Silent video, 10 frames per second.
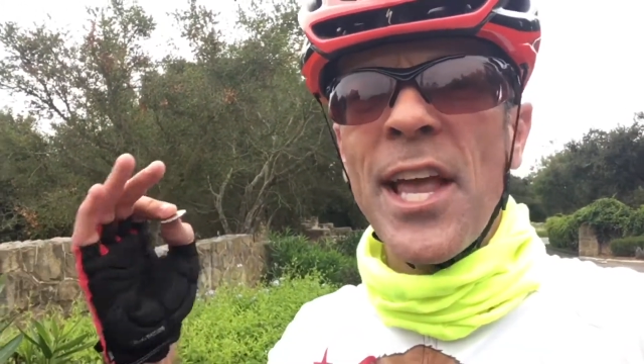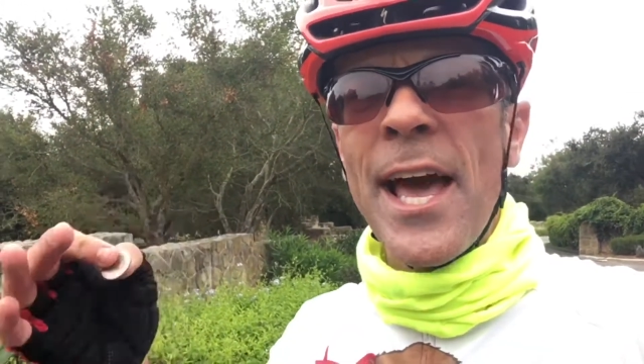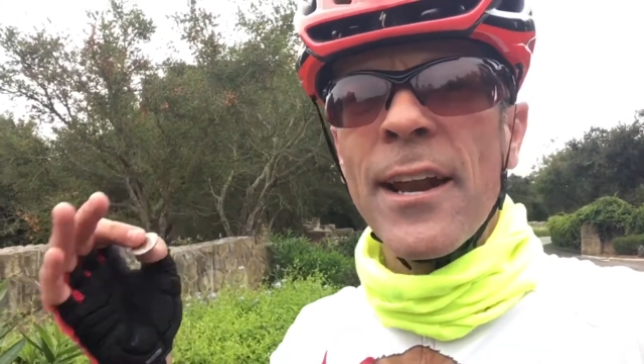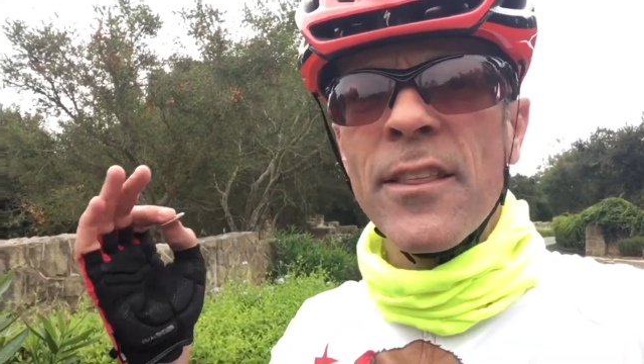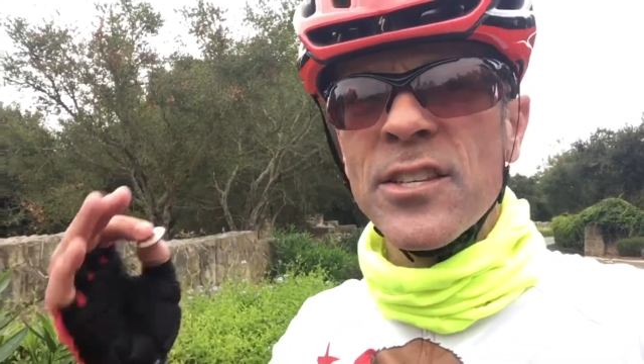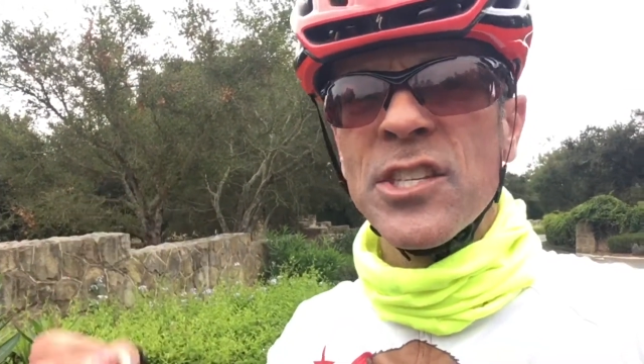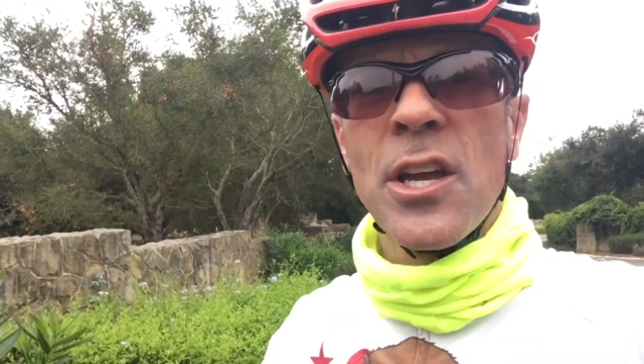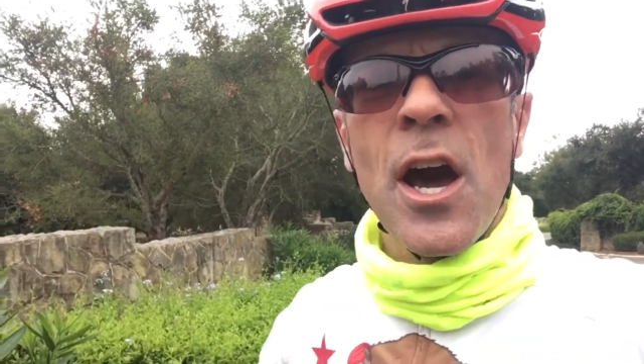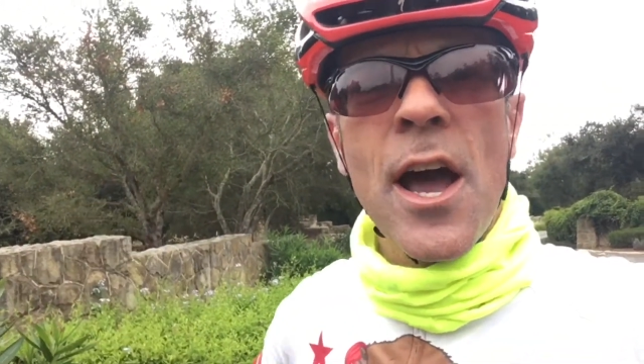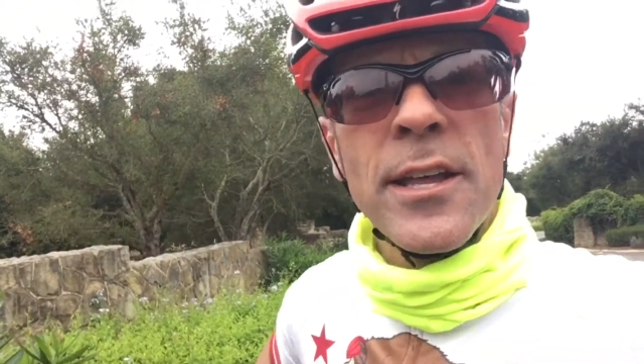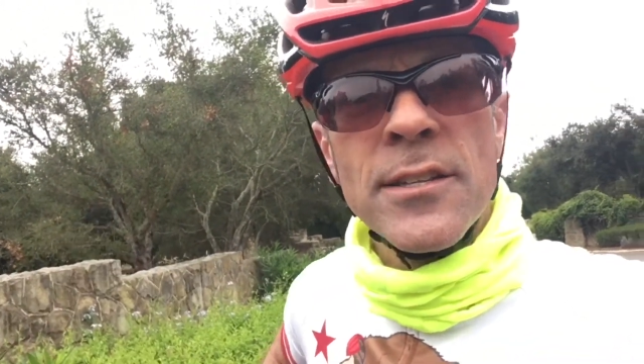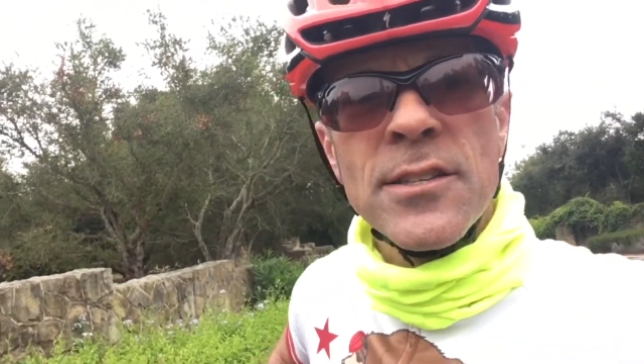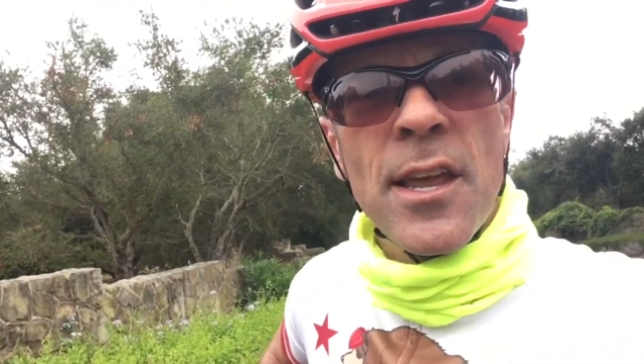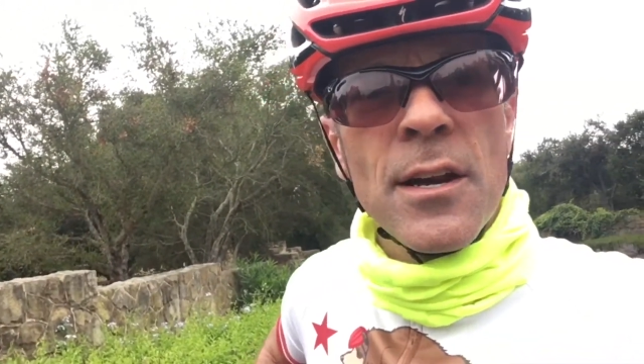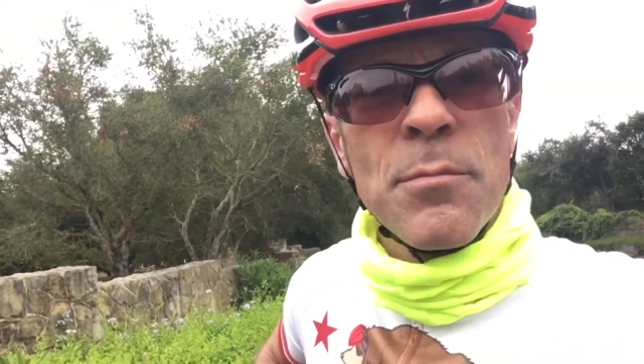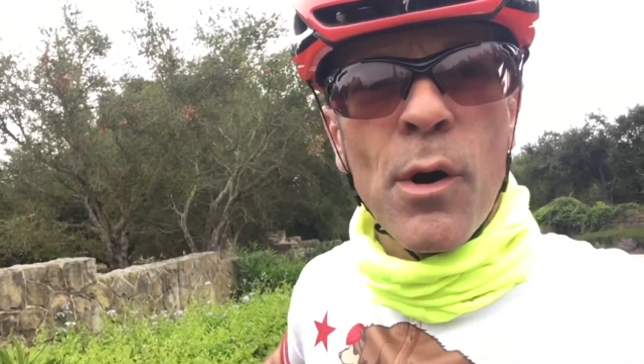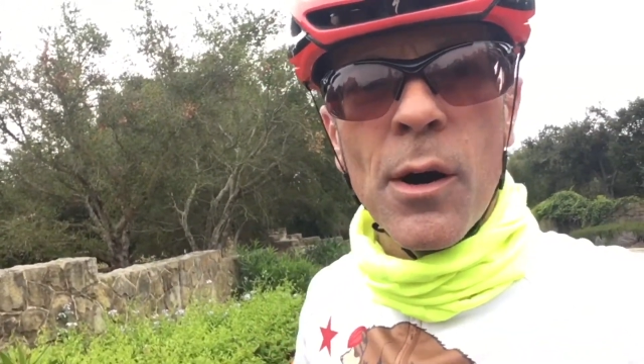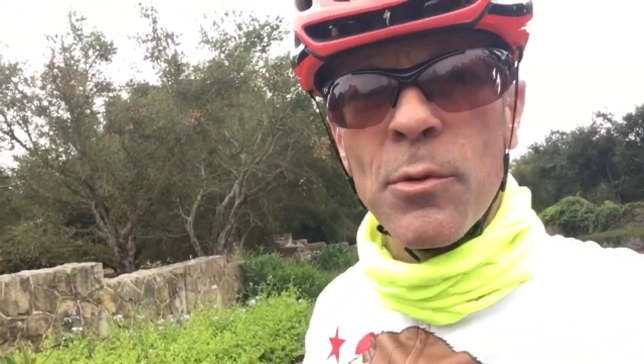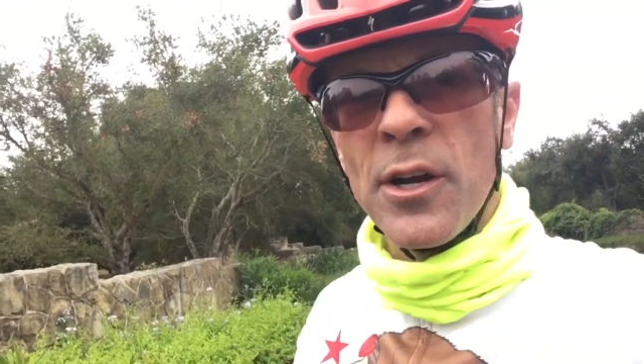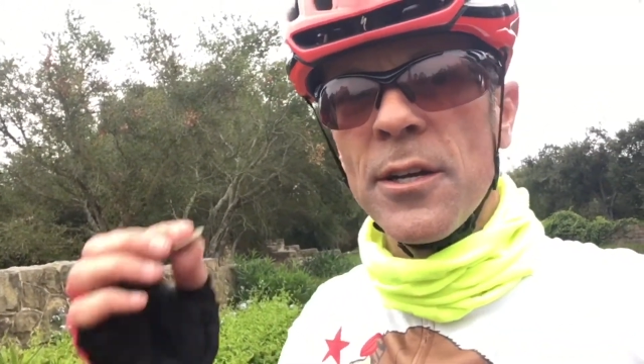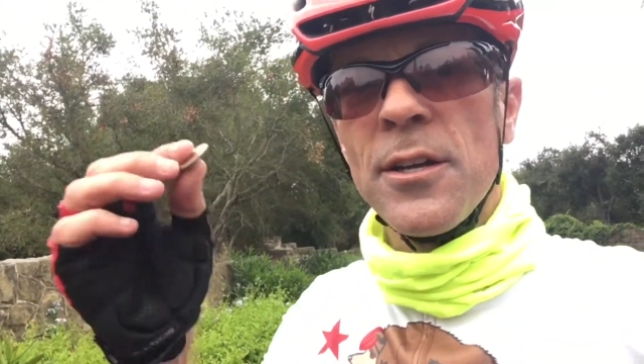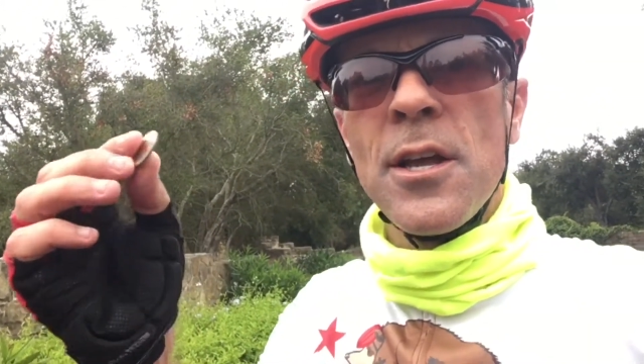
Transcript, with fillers: out of the sky in Santa Barbara.